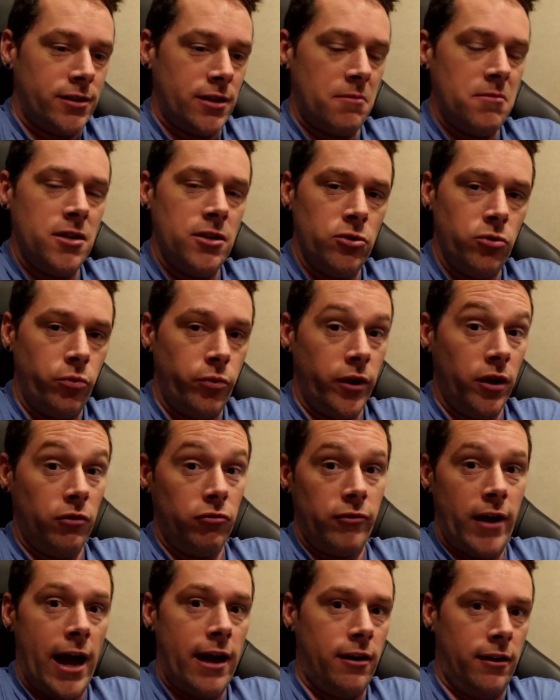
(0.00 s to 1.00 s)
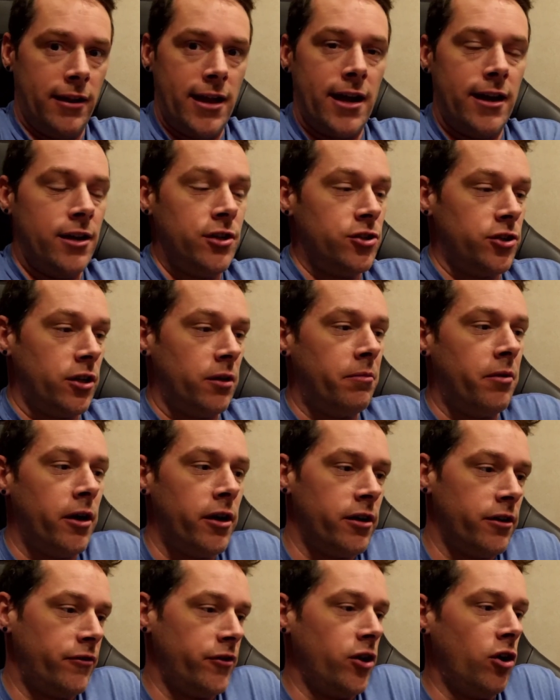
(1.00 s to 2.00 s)
I mean, you will rattle that engine
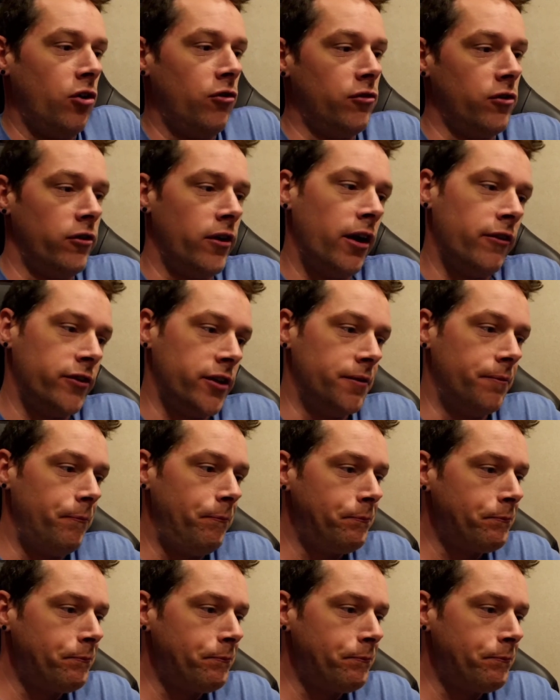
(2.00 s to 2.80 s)
apart if you over rev it.